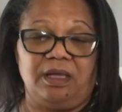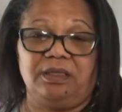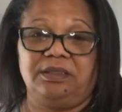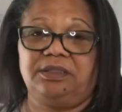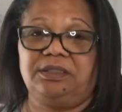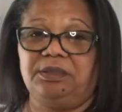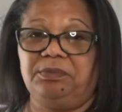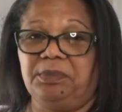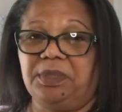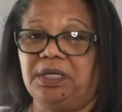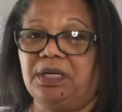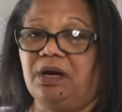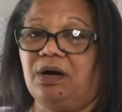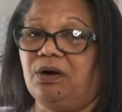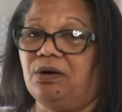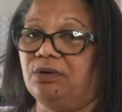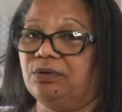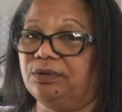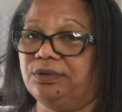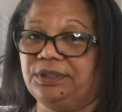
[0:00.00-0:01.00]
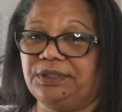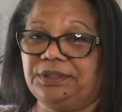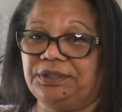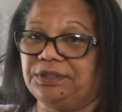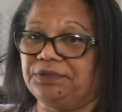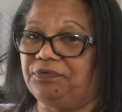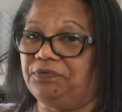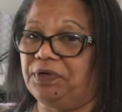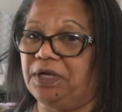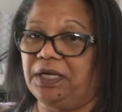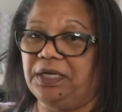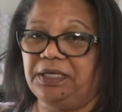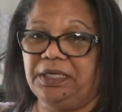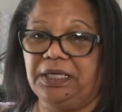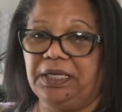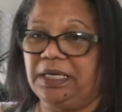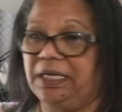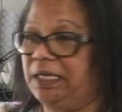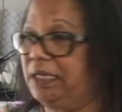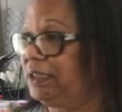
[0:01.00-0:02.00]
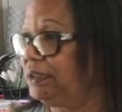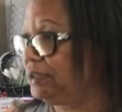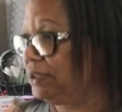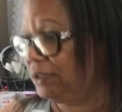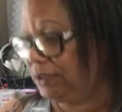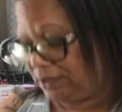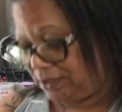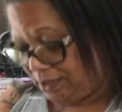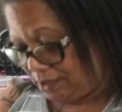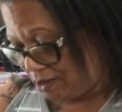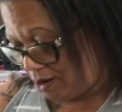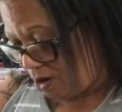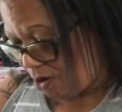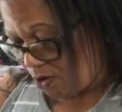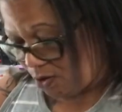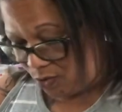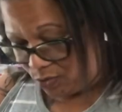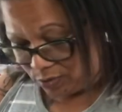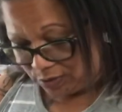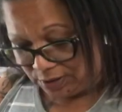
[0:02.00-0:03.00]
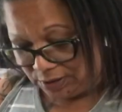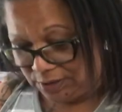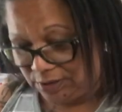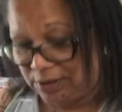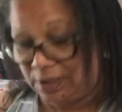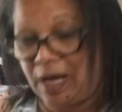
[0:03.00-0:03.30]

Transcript: See, my dogs, if it ain't the kids, it's the dogs.